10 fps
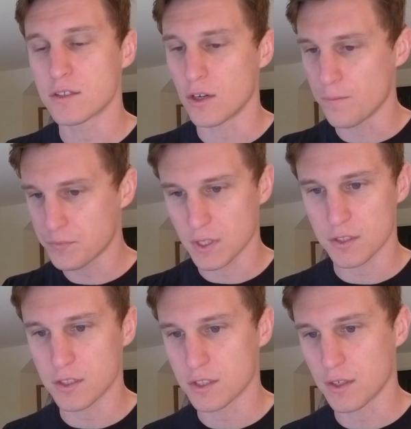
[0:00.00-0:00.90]
So
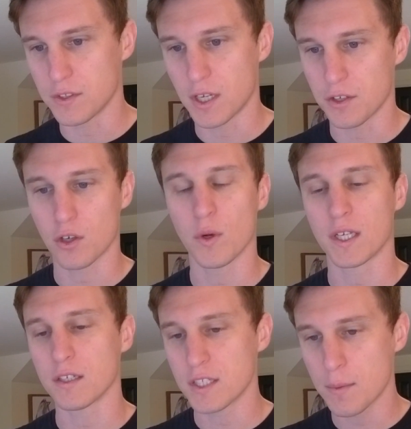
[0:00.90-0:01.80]
let's just give another
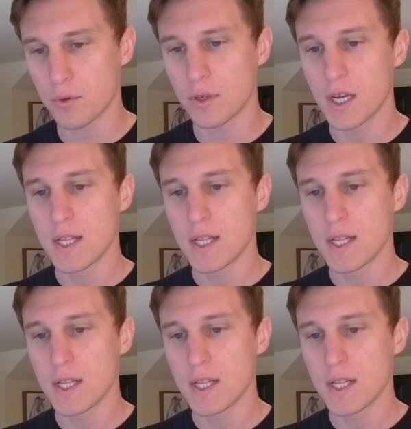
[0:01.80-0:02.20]
quick example.